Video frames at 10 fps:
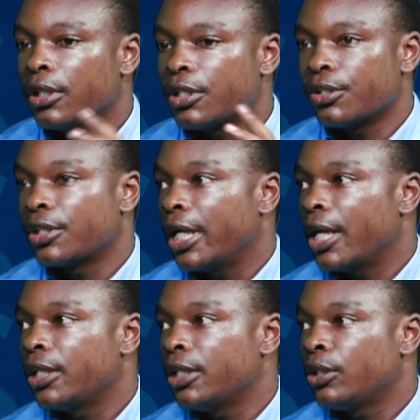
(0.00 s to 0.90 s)

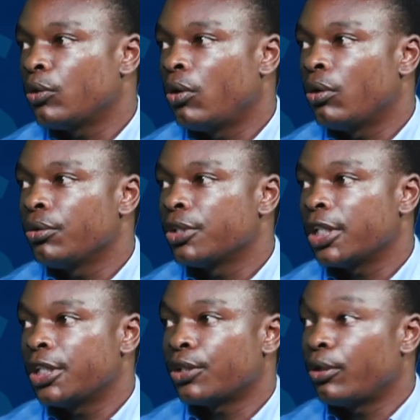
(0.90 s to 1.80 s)
society or
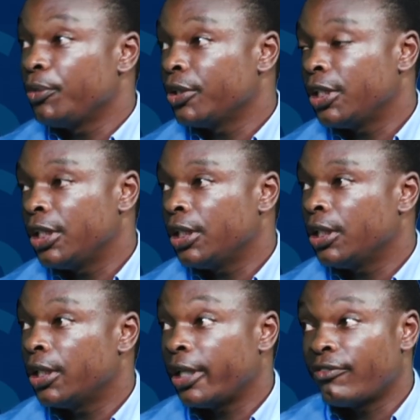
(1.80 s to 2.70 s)
such
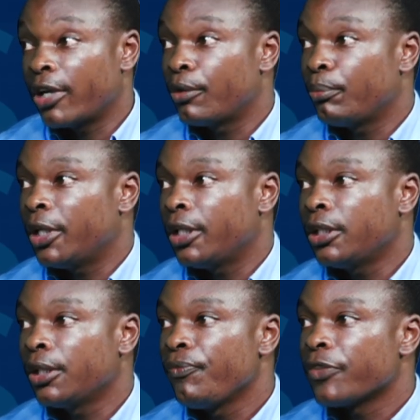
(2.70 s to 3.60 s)
community, the environment,